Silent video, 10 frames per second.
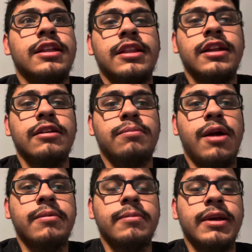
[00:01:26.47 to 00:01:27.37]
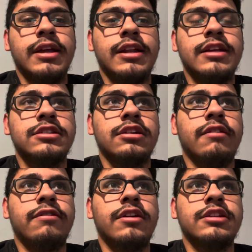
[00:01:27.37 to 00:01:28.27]
then it would probably make it easier
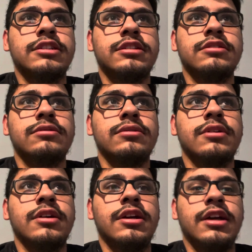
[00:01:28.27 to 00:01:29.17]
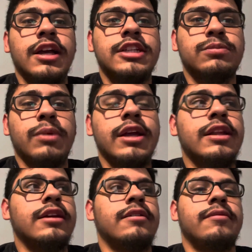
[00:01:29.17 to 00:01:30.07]
for us to explain it.